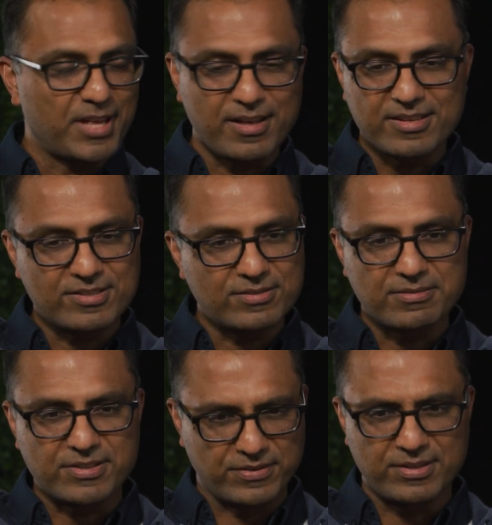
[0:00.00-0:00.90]
Oh, that's,
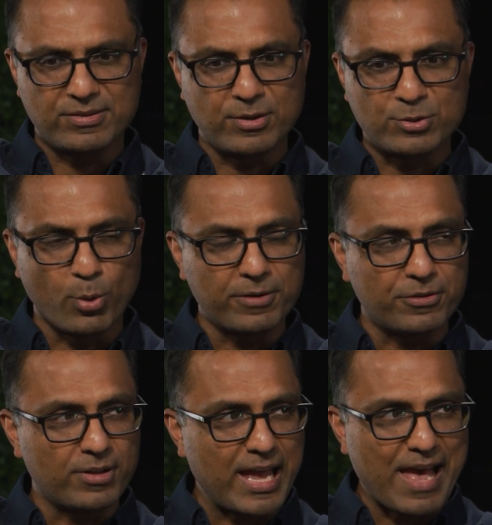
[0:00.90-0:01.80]
that's, that's
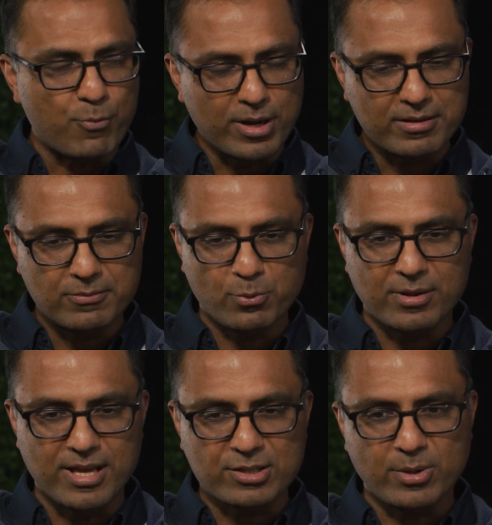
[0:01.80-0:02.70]
wonderful. I have one, one
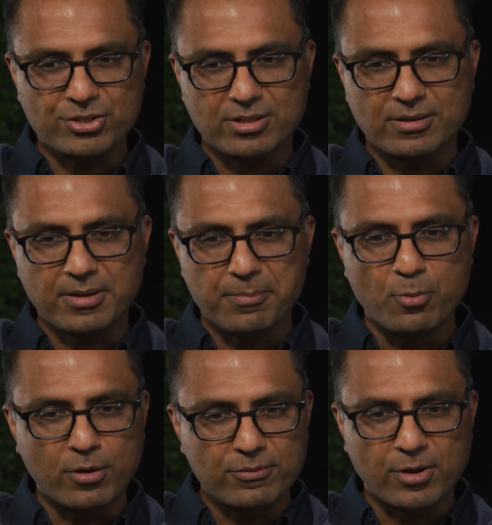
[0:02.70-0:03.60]
last question,
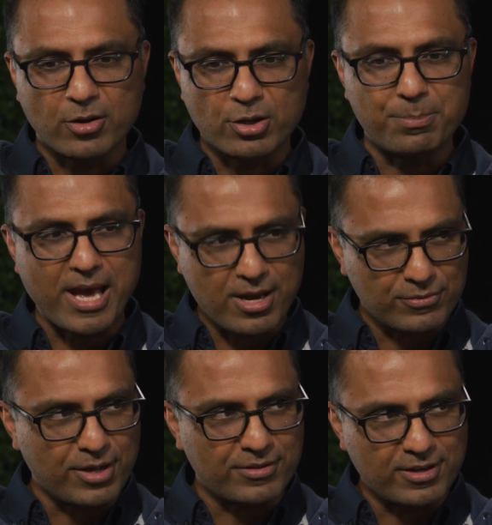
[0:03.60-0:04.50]
more from, on your
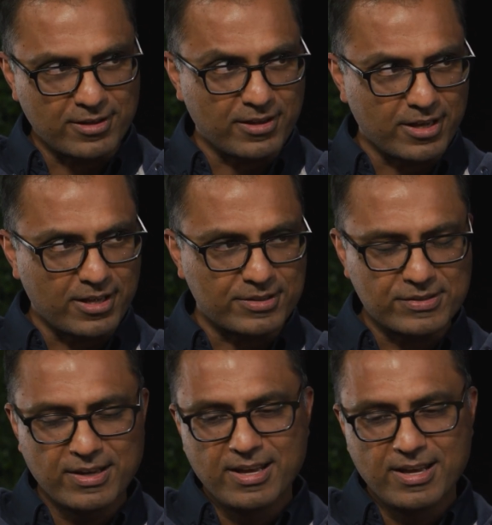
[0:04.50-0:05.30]
background than anything else.